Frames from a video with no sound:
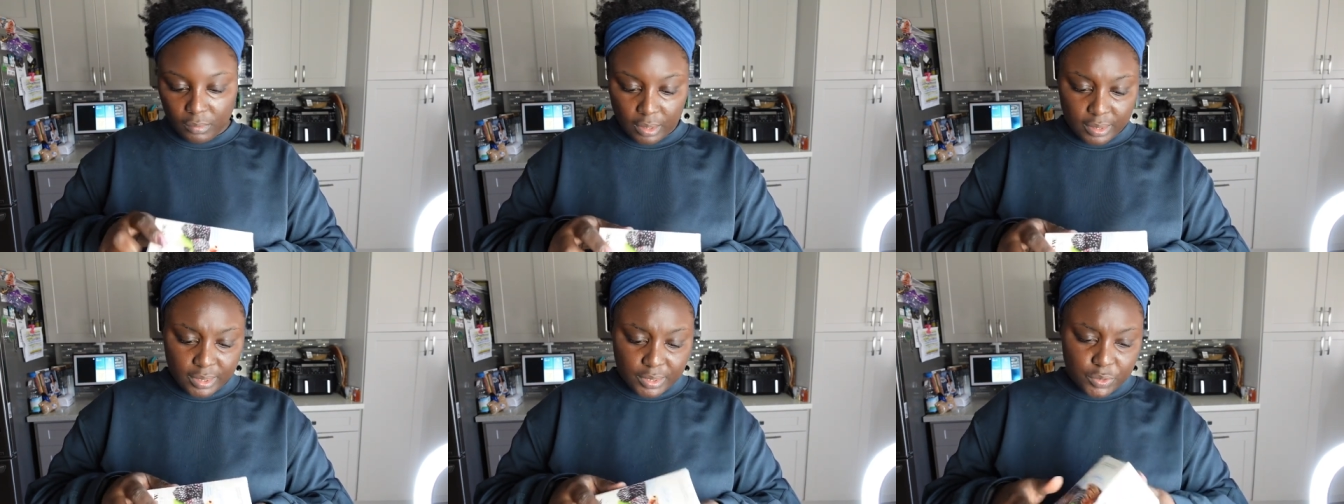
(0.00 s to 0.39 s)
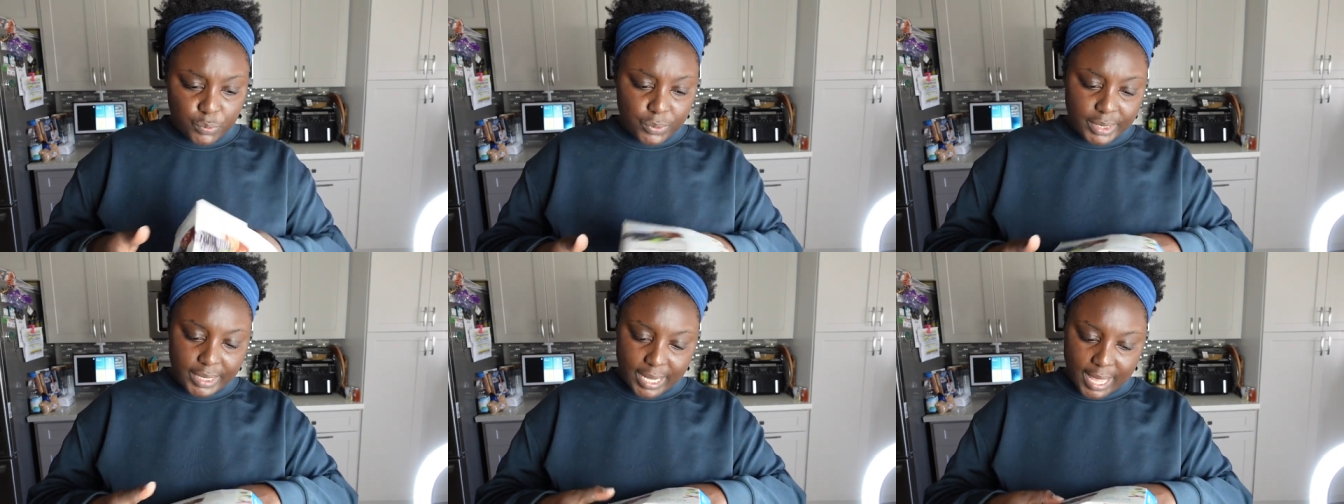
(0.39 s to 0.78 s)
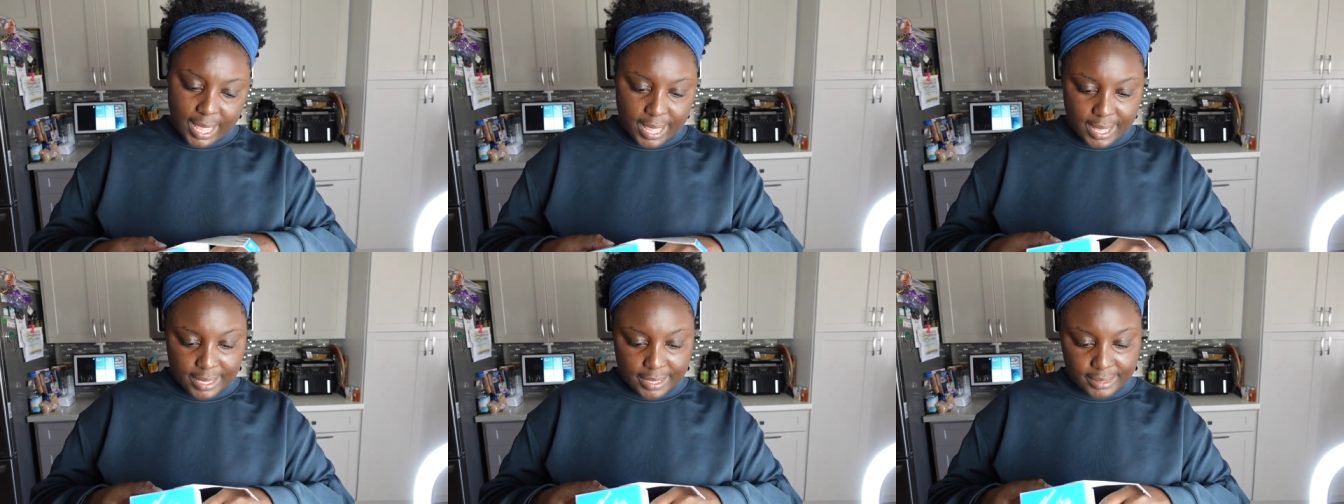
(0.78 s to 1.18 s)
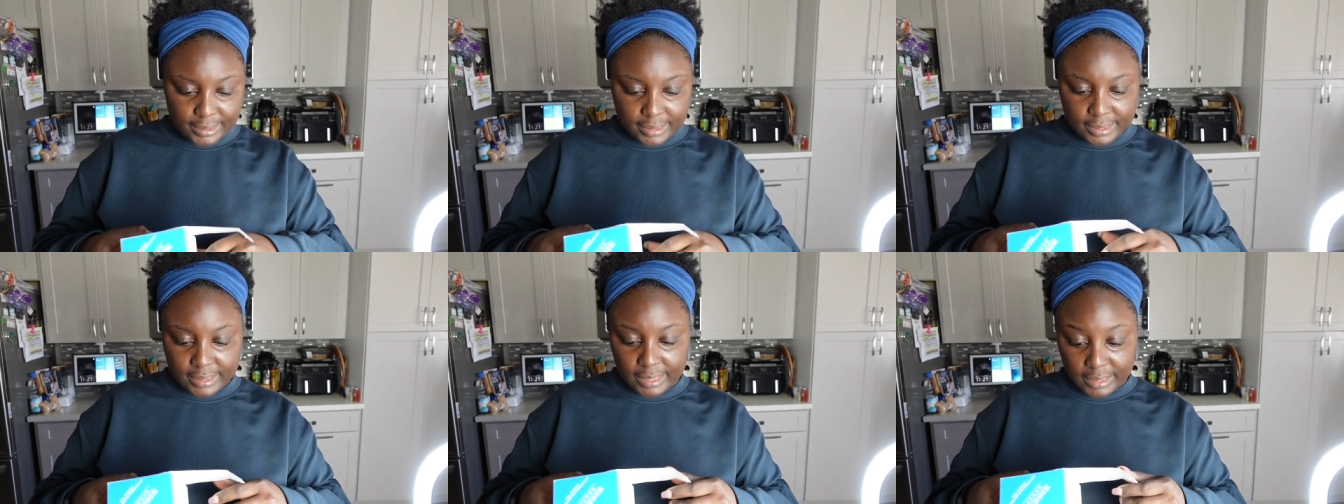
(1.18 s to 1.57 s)
this one has
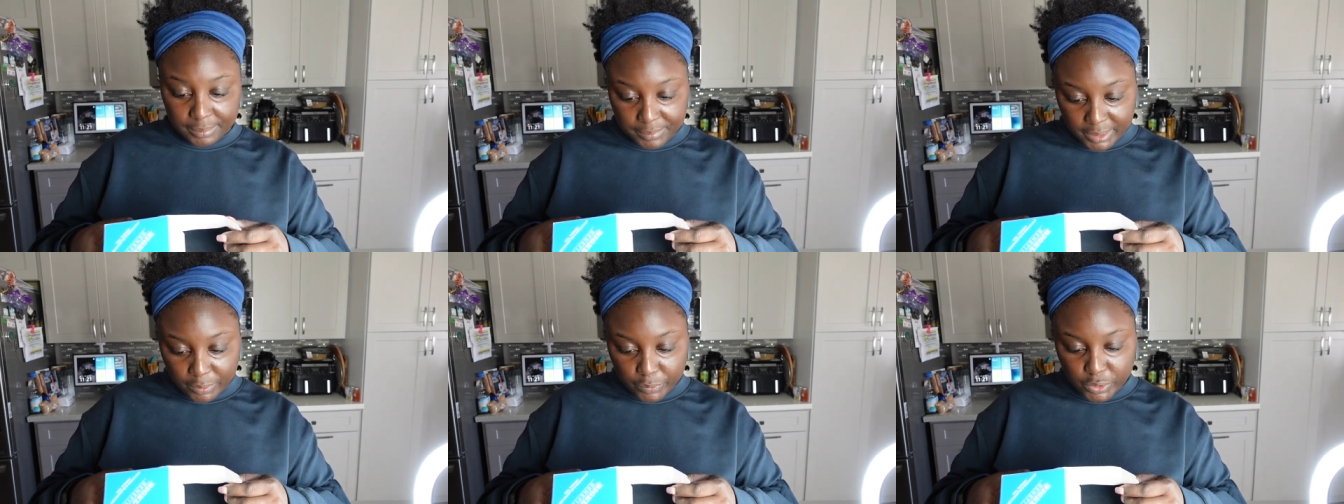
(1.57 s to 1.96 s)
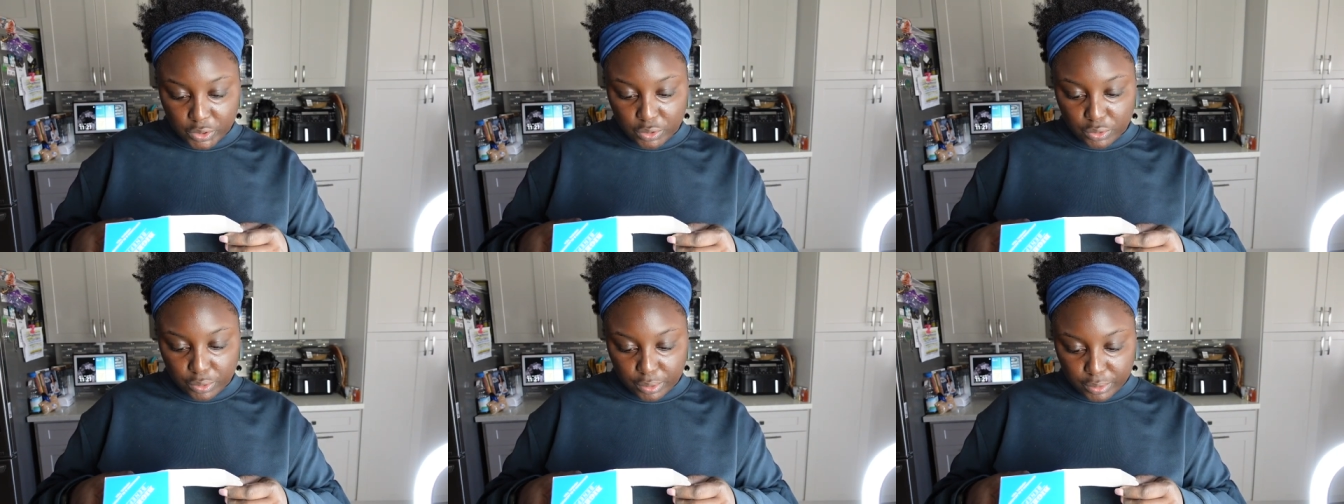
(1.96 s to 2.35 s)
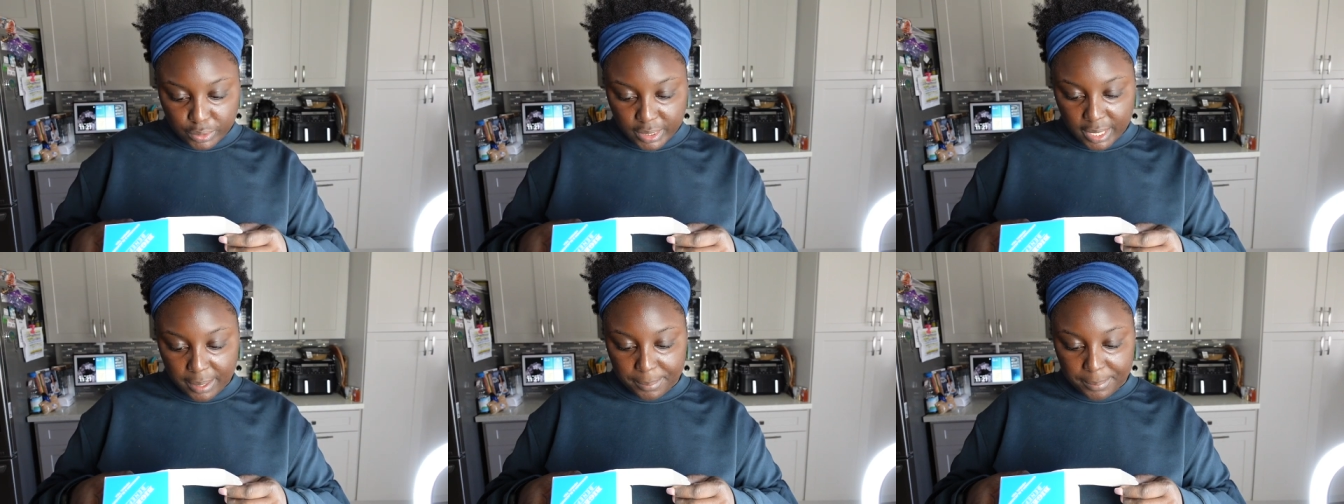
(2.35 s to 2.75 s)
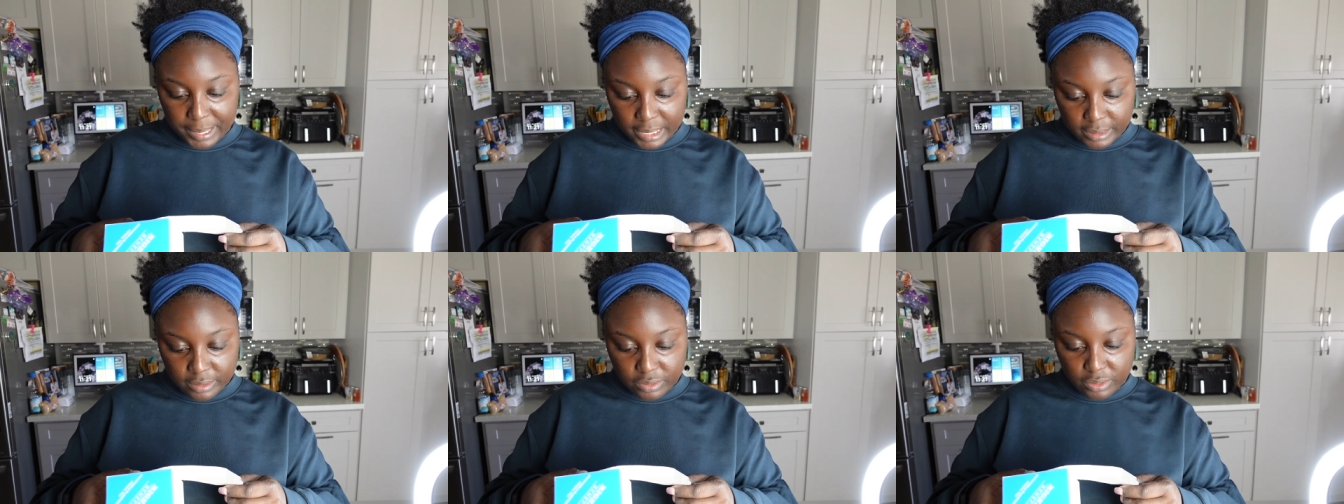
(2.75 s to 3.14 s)
cinnamon, which is good to help
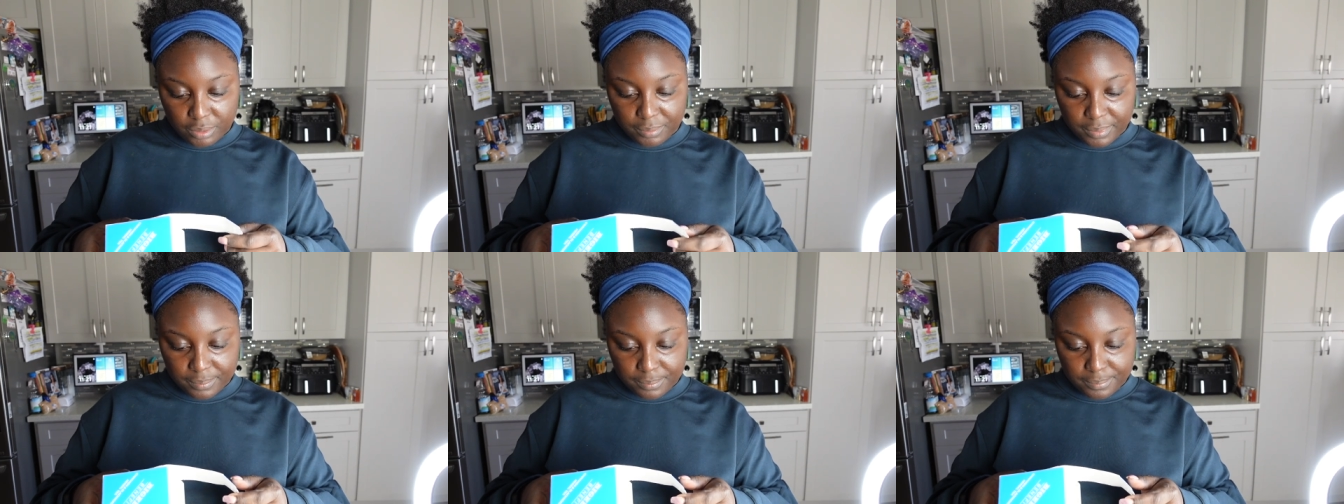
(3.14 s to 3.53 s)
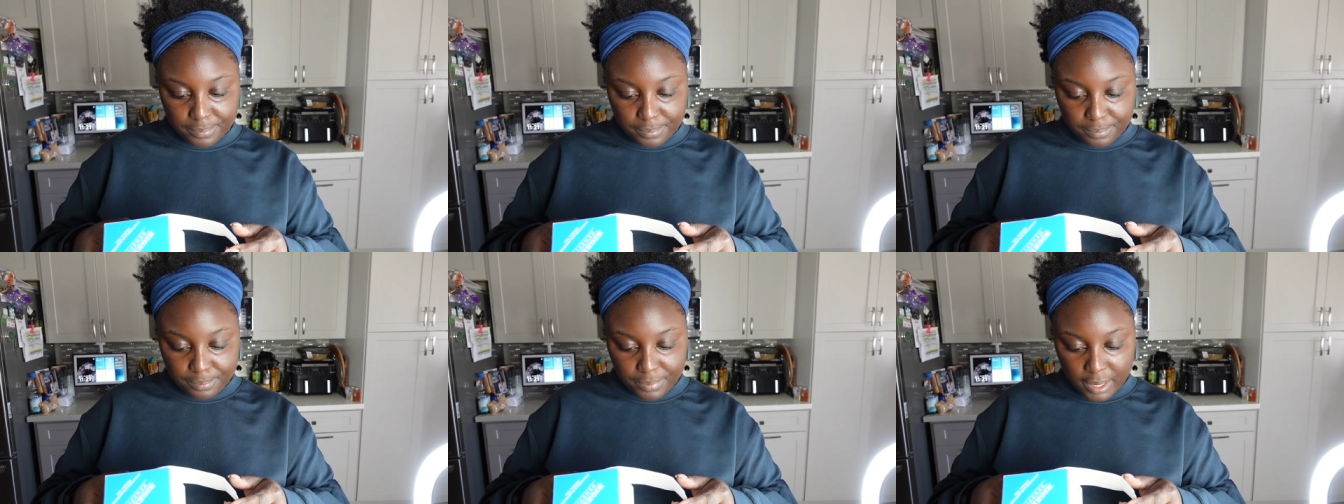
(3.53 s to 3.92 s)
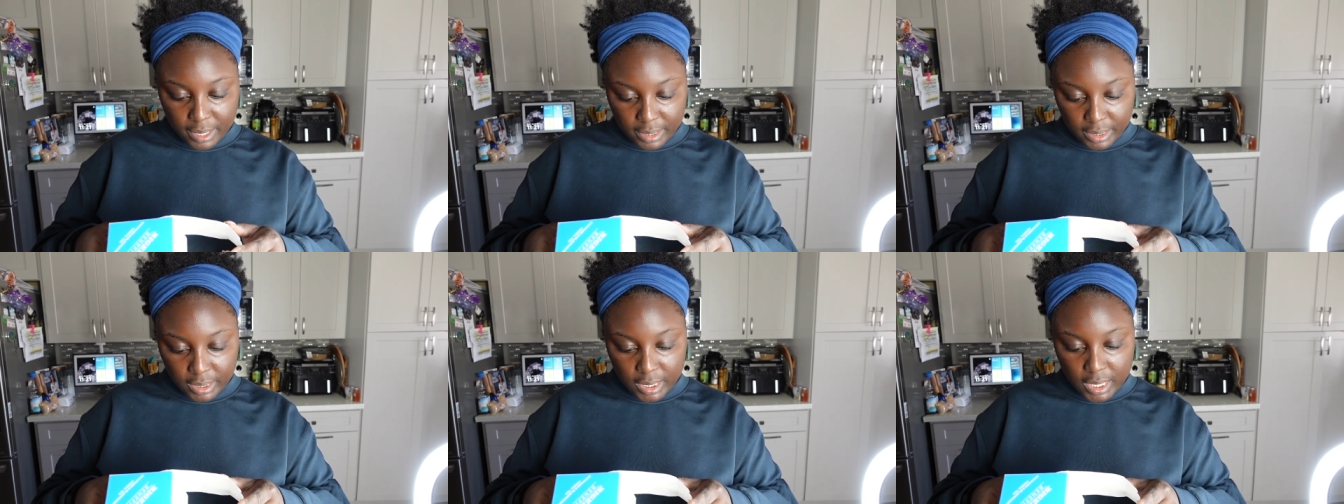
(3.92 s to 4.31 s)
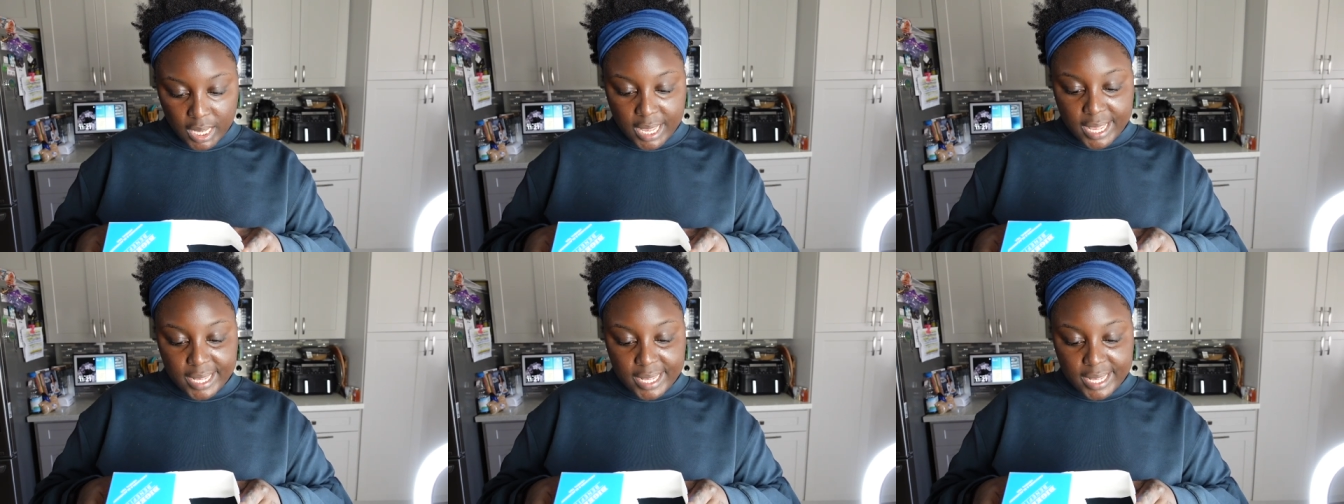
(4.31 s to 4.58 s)
balance your body.